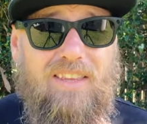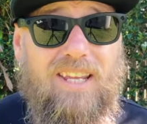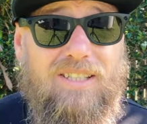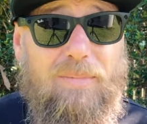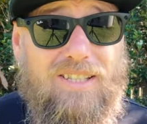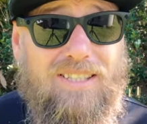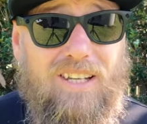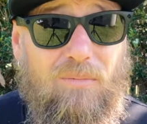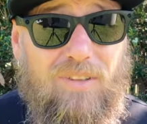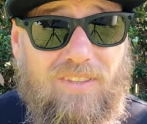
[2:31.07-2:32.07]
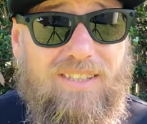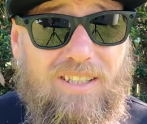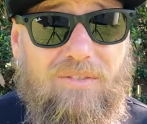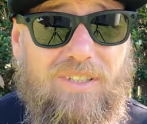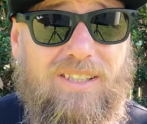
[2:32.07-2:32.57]
And the next best thing with
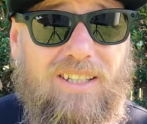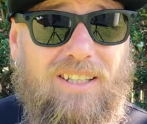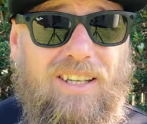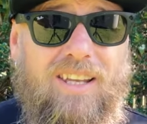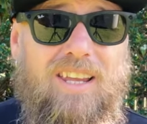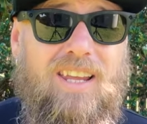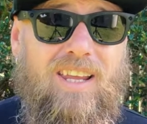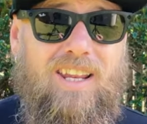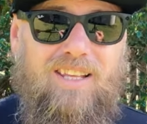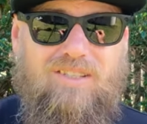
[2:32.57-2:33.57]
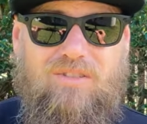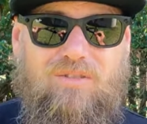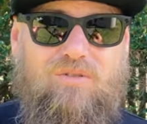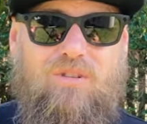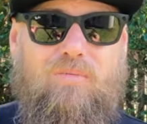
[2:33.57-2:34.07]
this selfie stick, it has
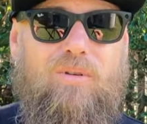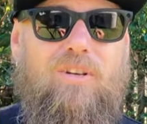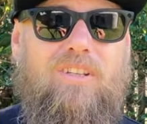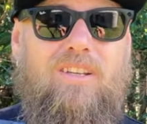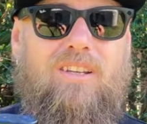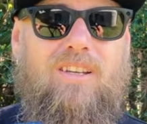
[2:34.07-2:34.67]
tripod